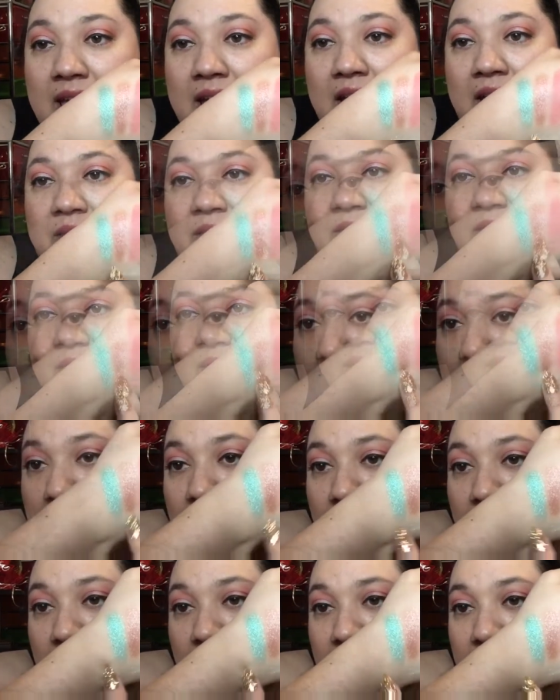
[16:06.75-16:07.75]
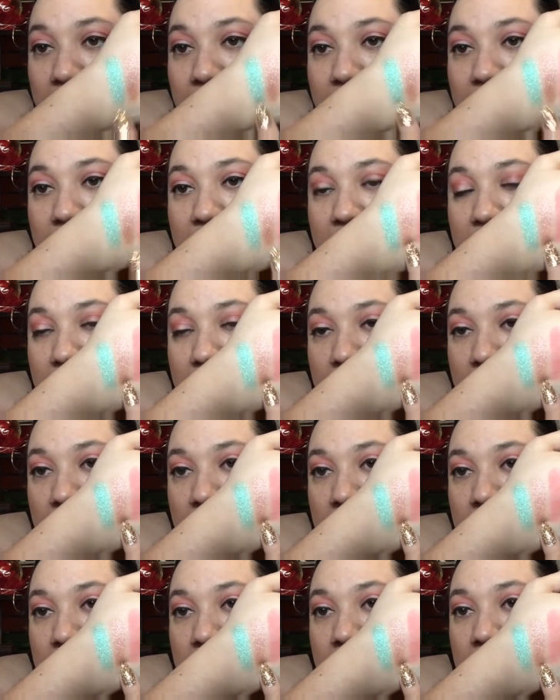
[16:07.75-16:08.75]
And then I'm pretty interested
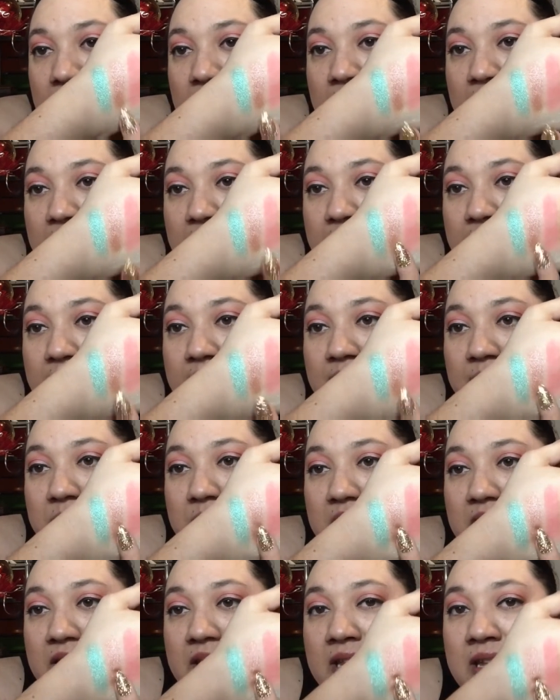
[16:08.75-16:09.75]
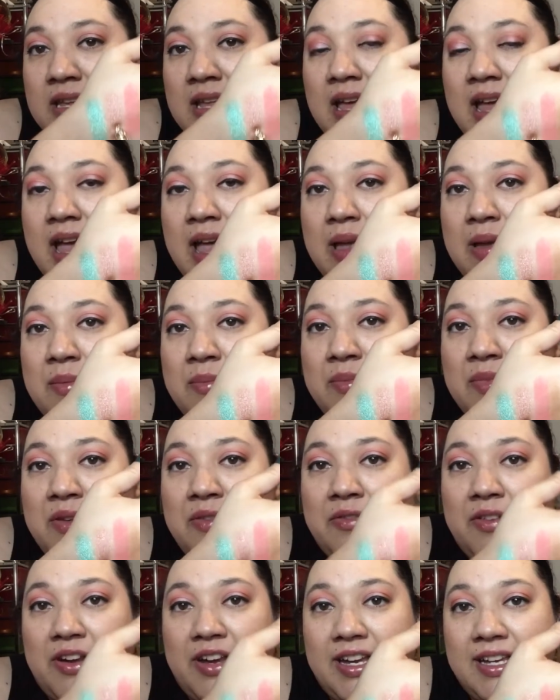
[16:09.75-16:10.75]
in this one. I'm
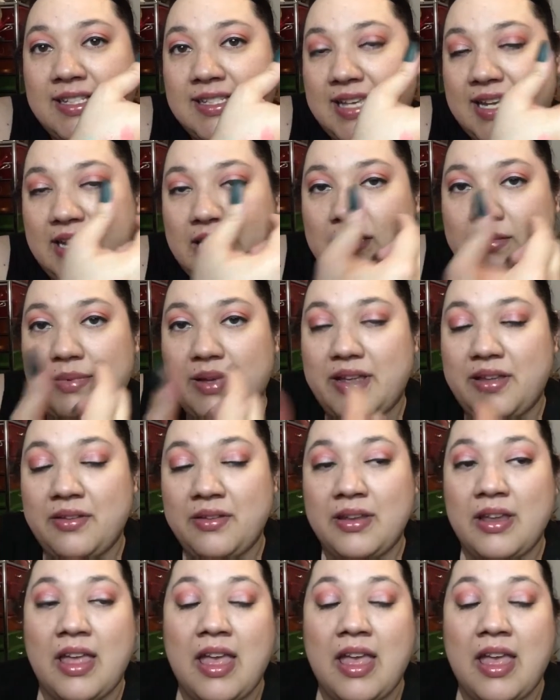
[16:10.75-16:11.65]
very excited about.